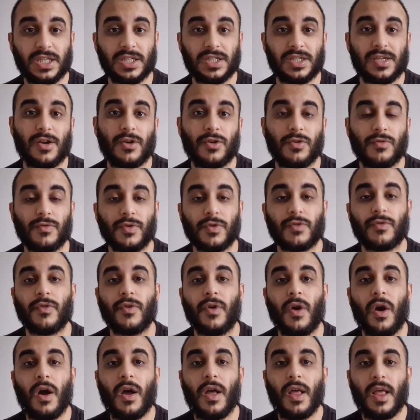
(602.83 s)
internal
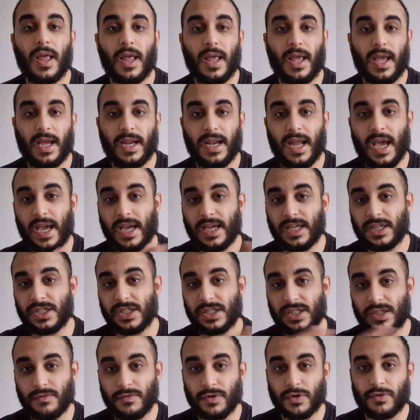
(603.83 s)
recruiter, and that
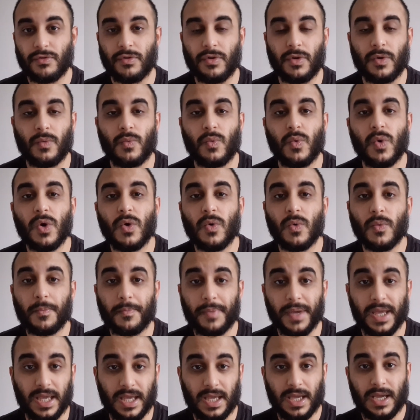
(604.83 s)
agency recruiter will
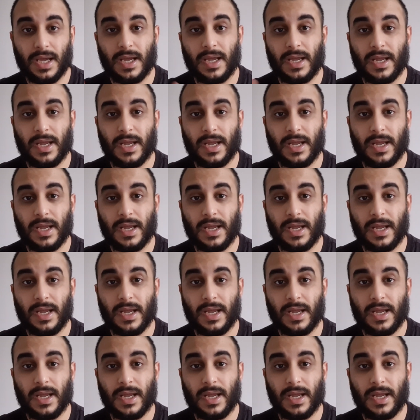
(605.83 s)
beat